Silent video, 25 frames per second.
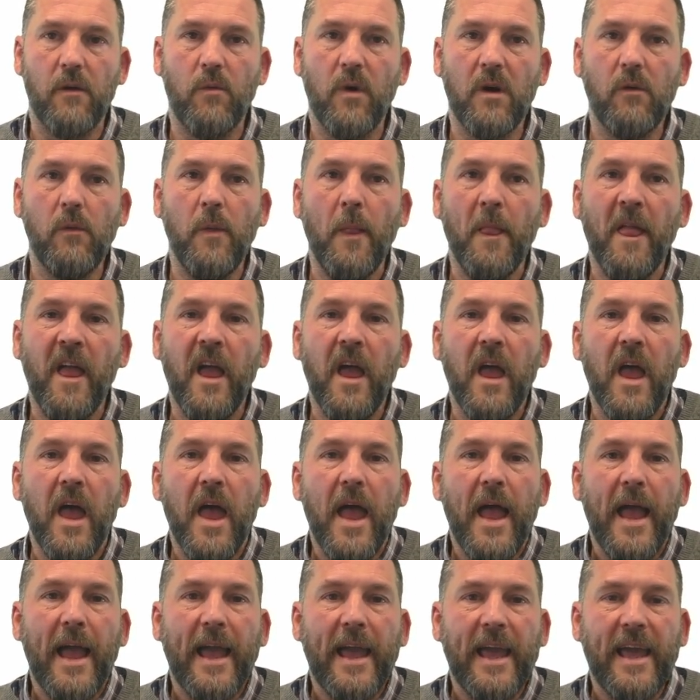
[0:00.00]
Well,
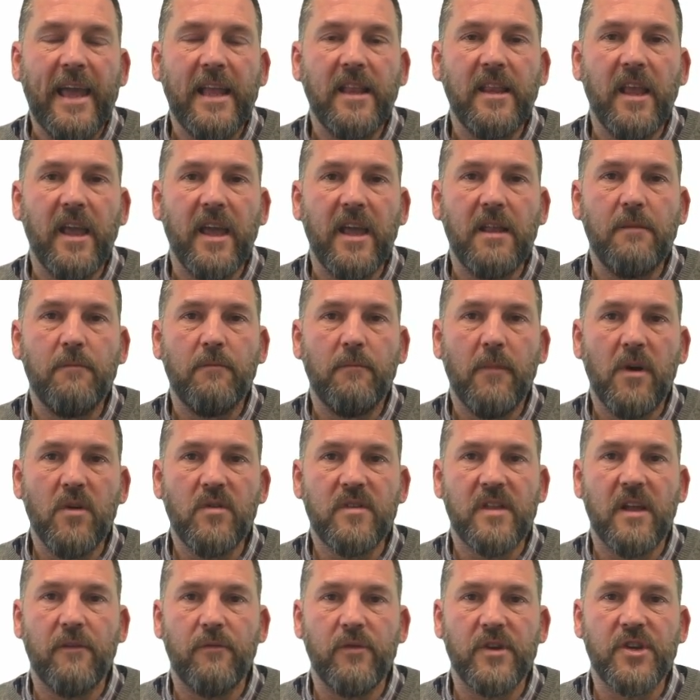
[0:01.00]
in
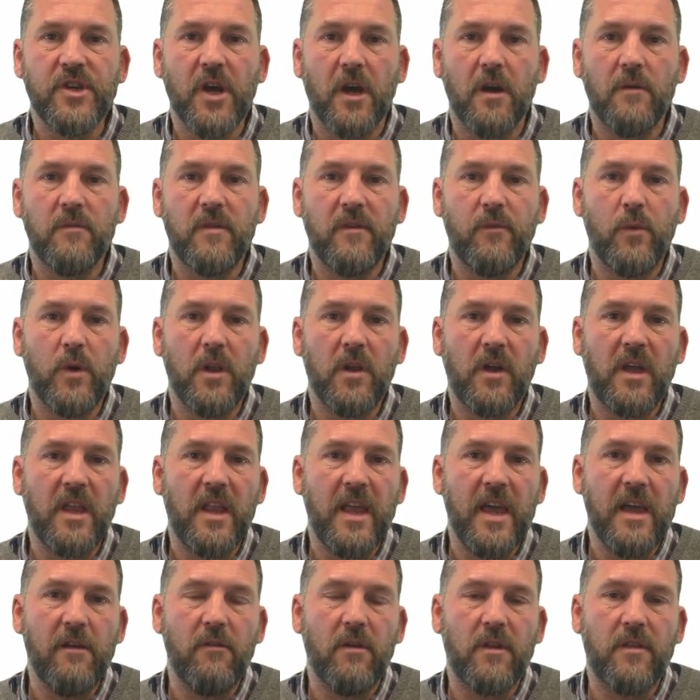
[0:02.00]
most average homes, if we're looking
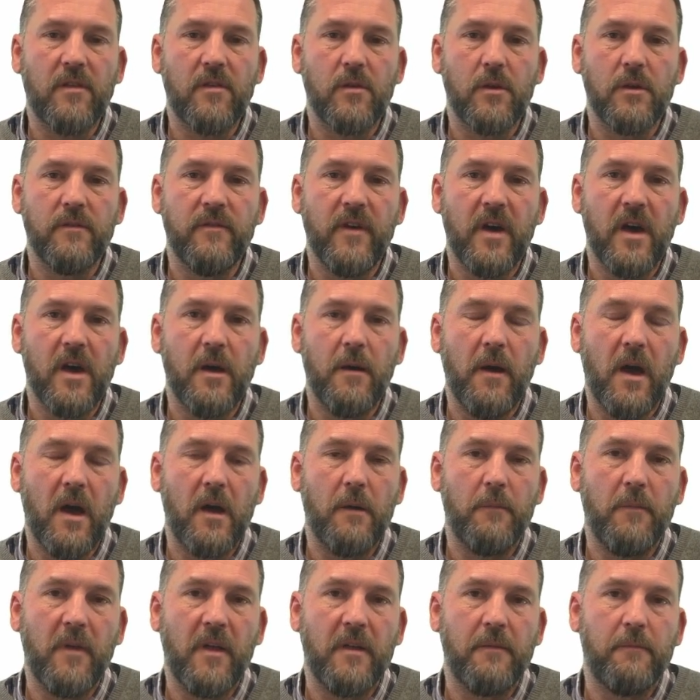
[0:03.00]
here at sort of
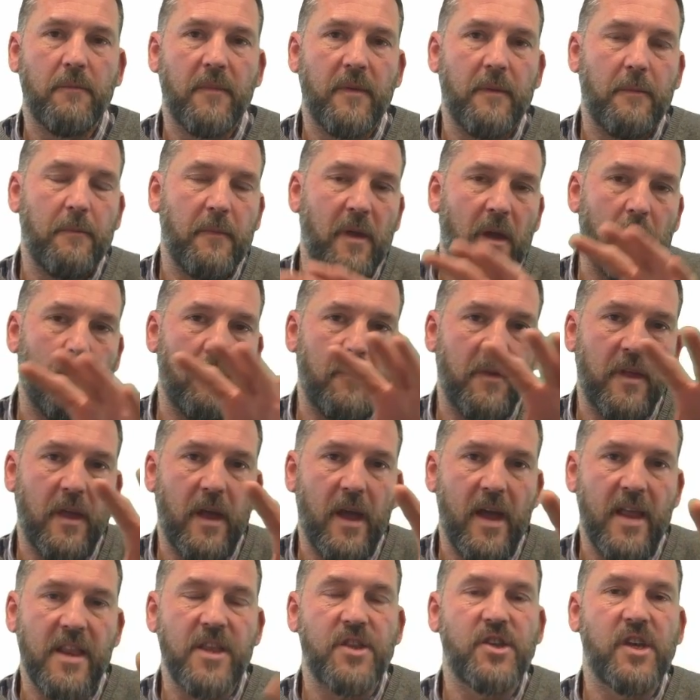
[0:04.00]
a
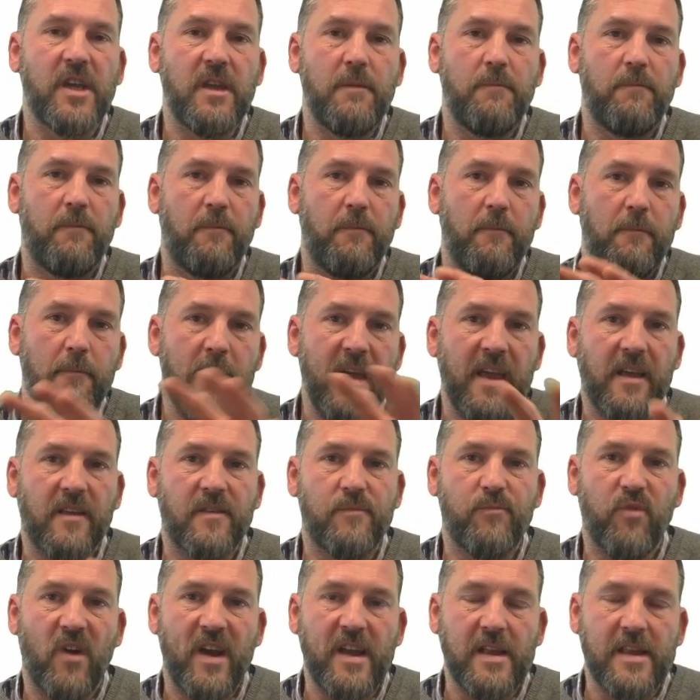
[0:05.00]
energy mix
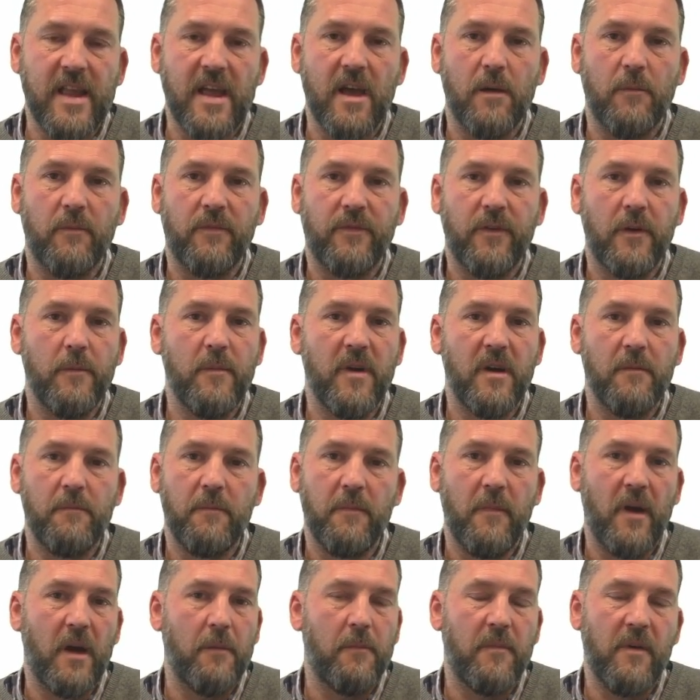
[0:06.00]
breakdown from a
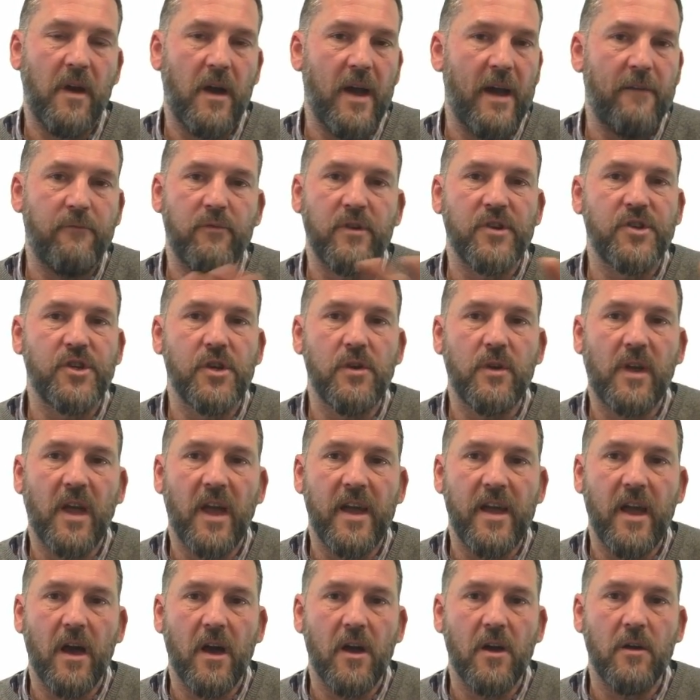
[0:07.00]
average
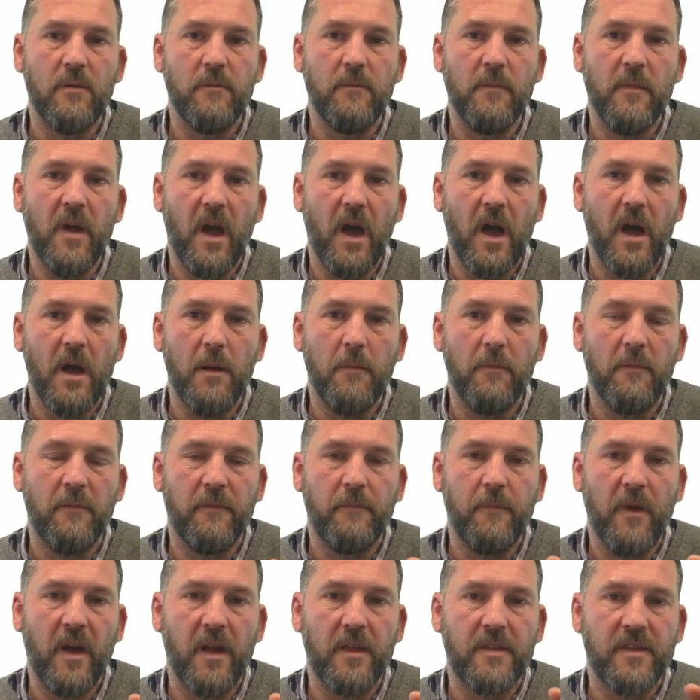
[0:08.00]
UK home,
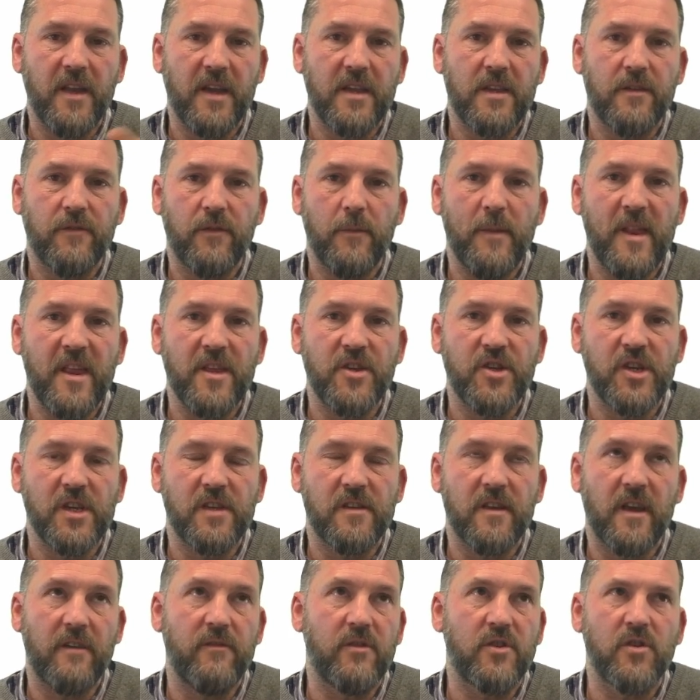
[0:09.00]
data from Energy
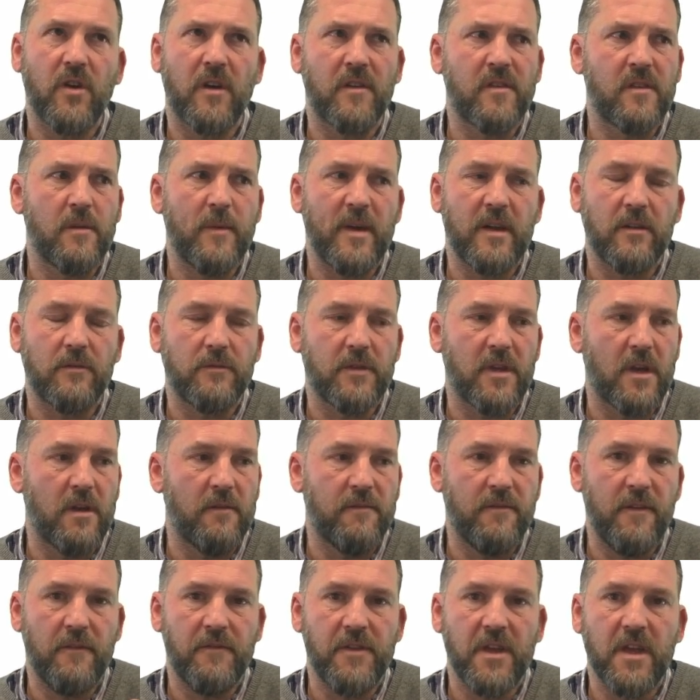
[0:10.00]
Saving Trust about
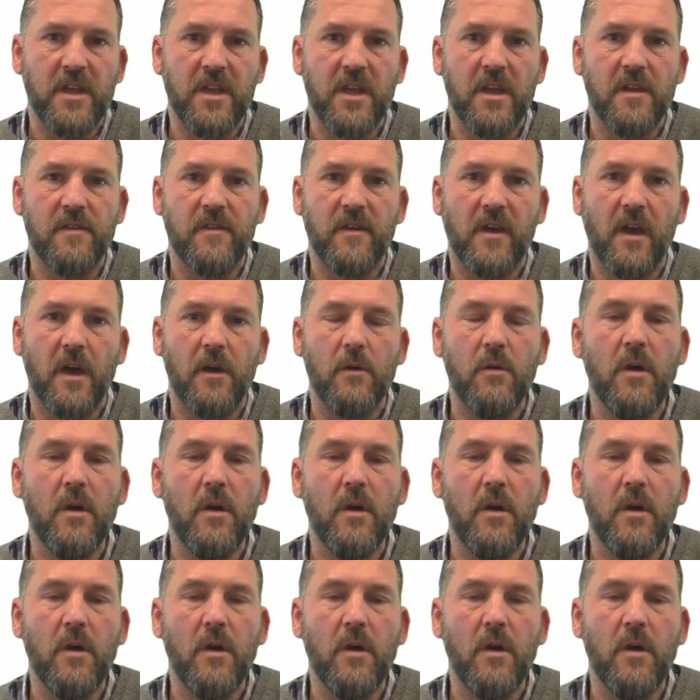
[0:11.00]
15 years ago,